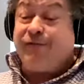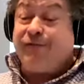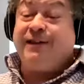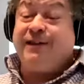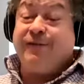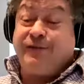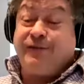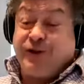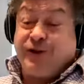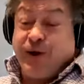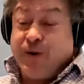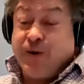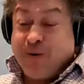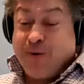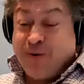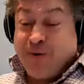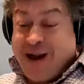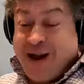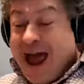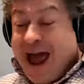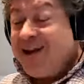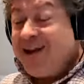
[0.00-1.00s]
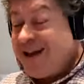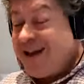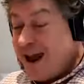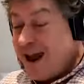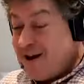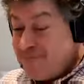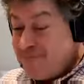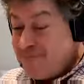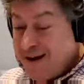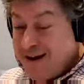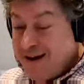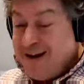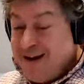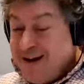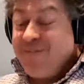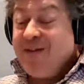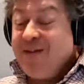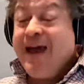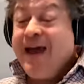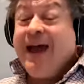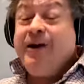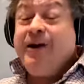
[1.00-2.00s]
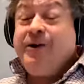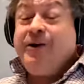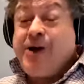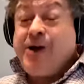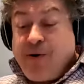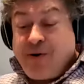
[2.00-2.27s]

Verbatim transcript: of June and 11th can be go